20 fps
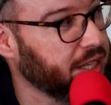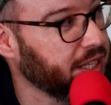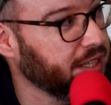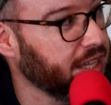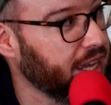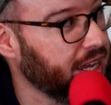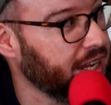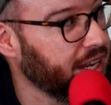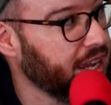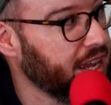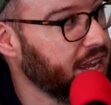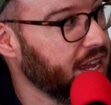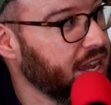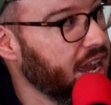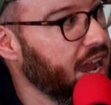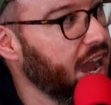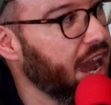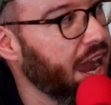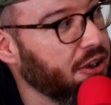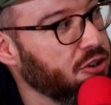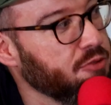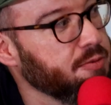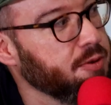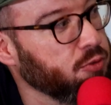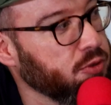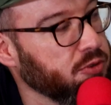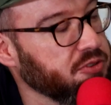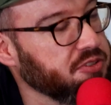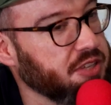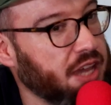like that? I
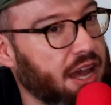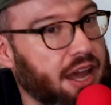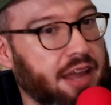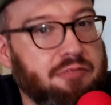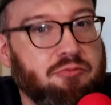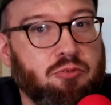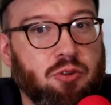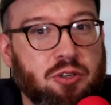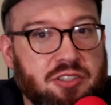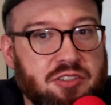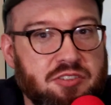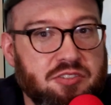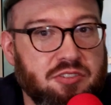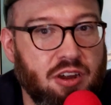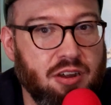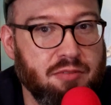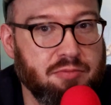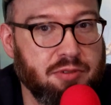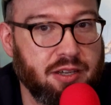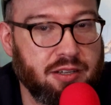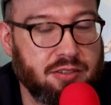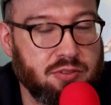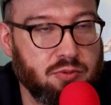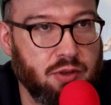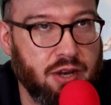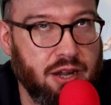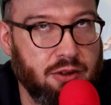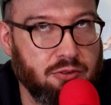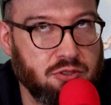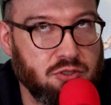remember I worked at Starbucks
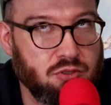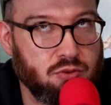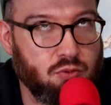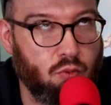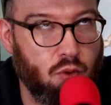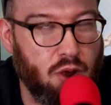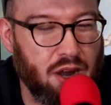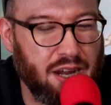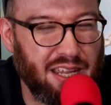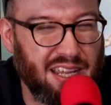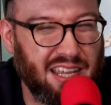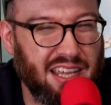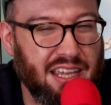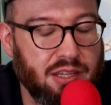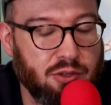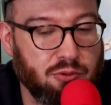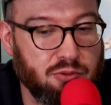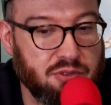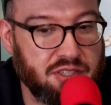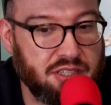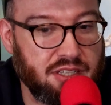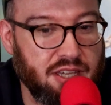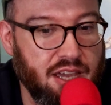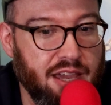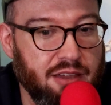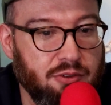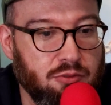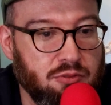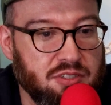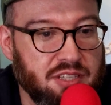when I was 20 and there was a
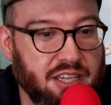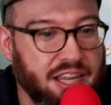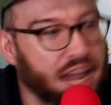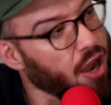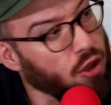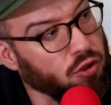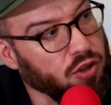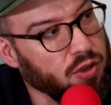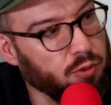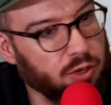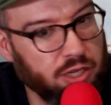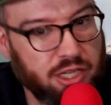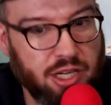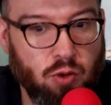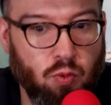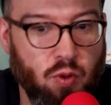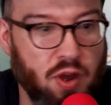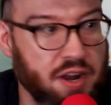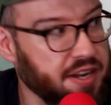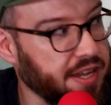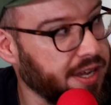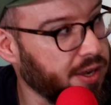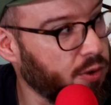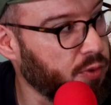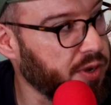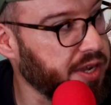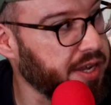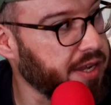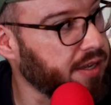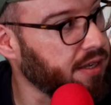guy who was like, I only work here 1 day a
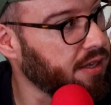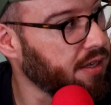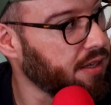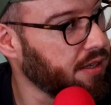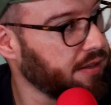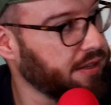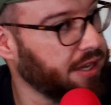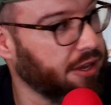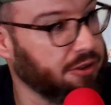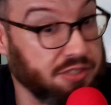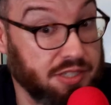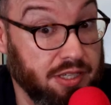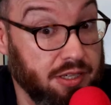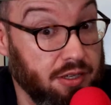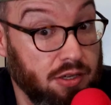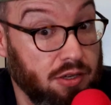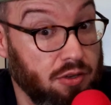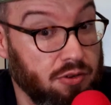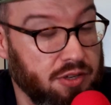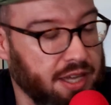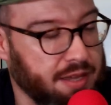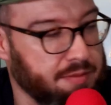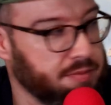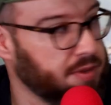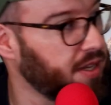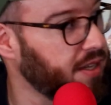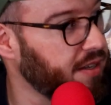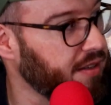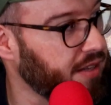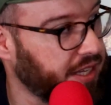week. I was like, okay,
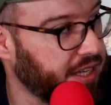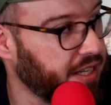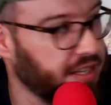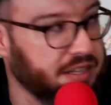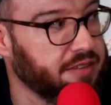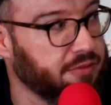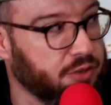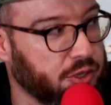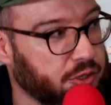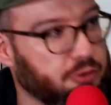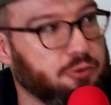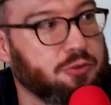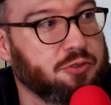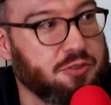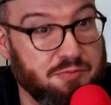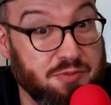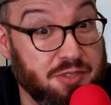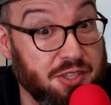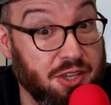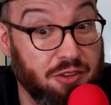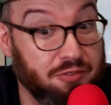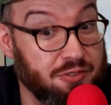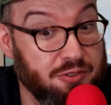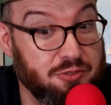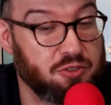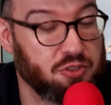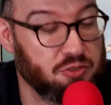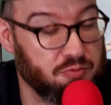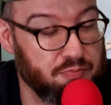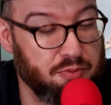man. Like, he didn't even introduce himself. He
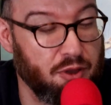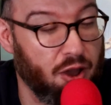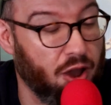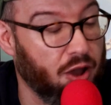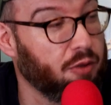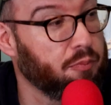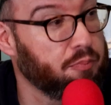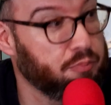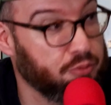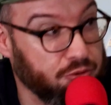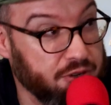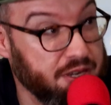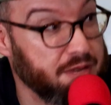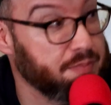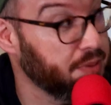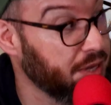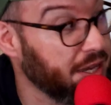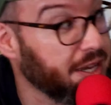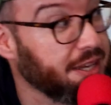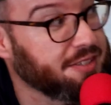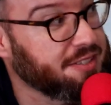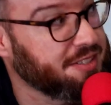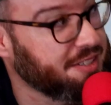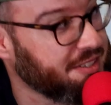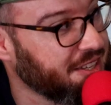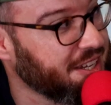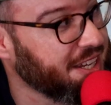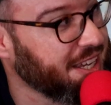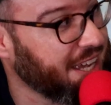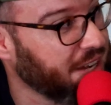was just all
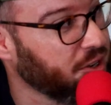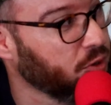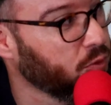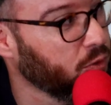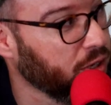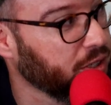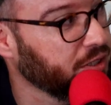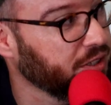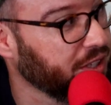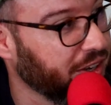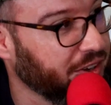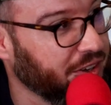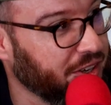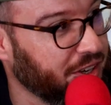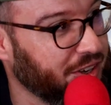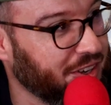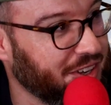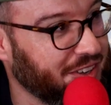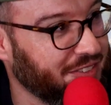pre-pissed that he had to work there. You know